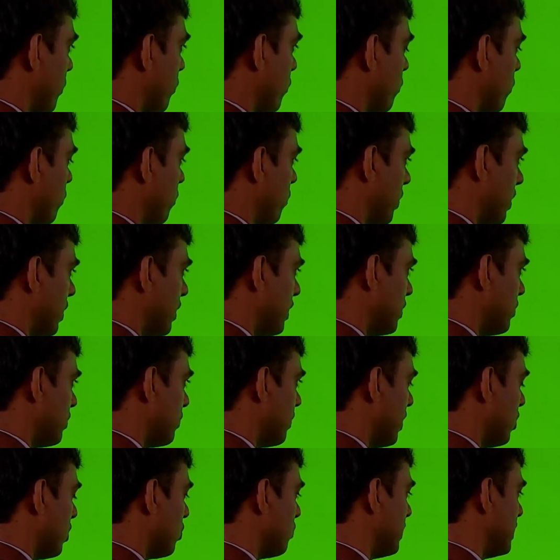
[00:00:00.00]
1th
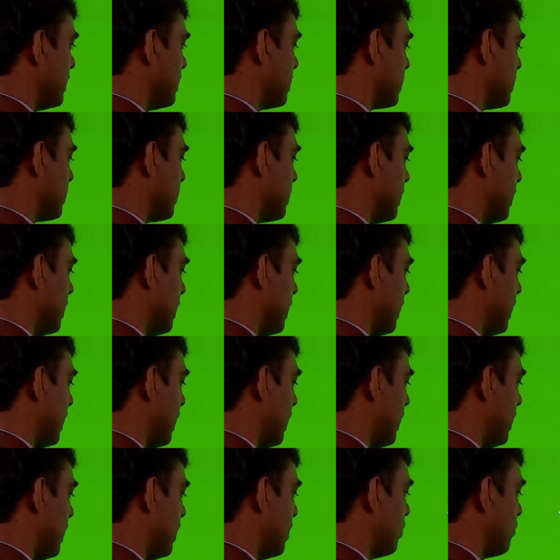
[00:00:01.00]
value means
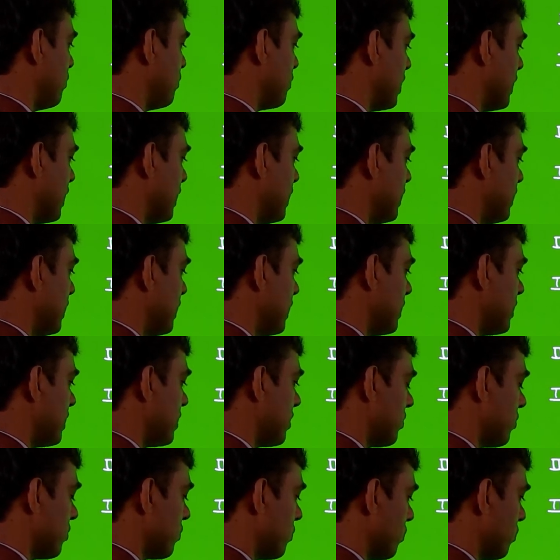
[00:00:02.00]
n minus
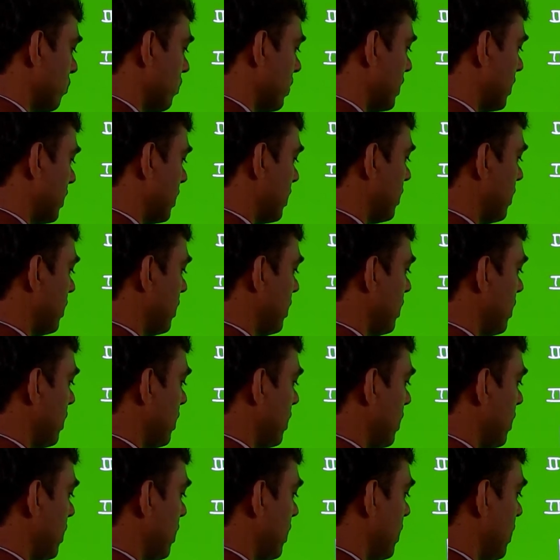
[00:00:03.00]
what?
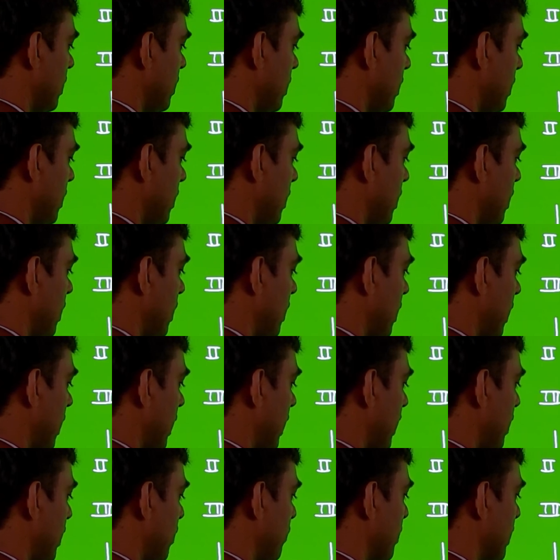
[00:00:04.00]

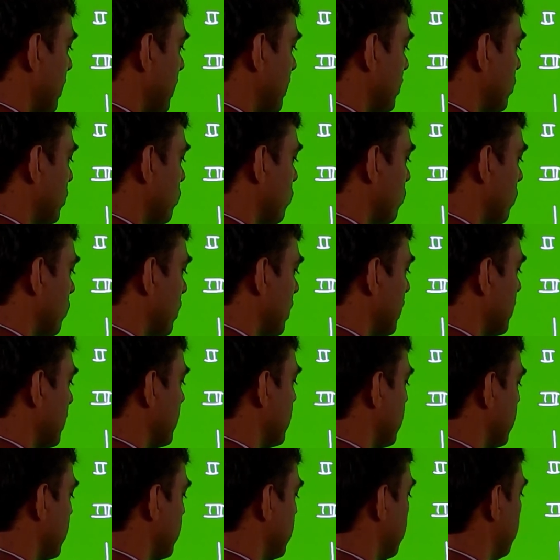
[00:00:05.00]
N minus 1th
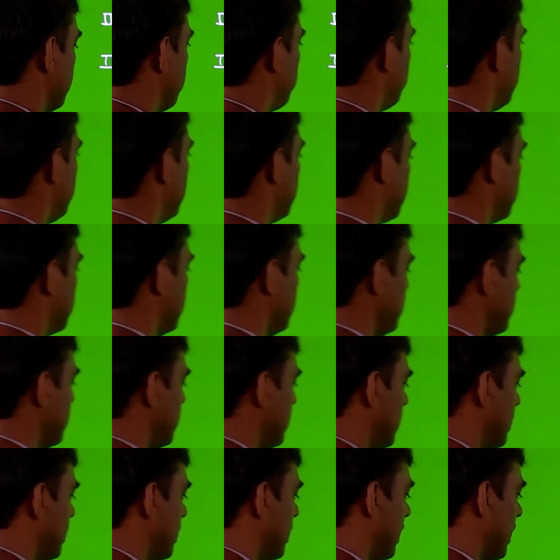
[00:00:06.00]
step means
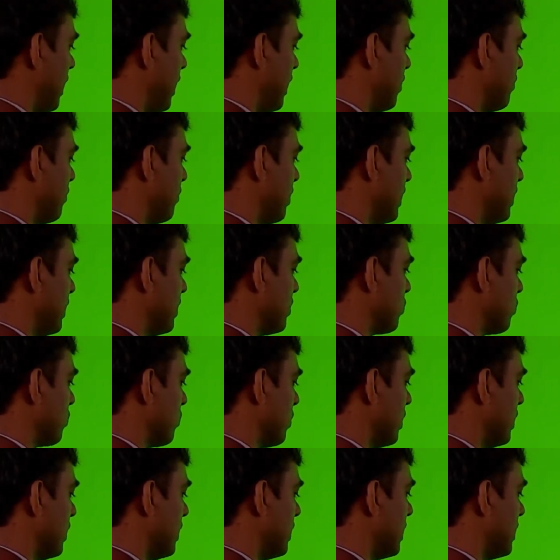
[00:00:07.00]
n minus
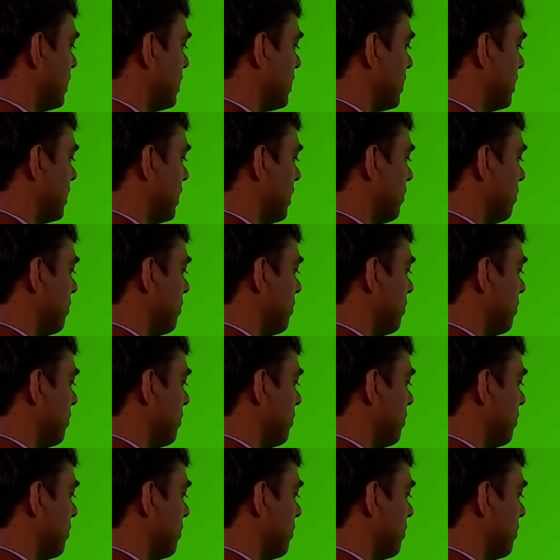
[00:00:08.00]
1th step.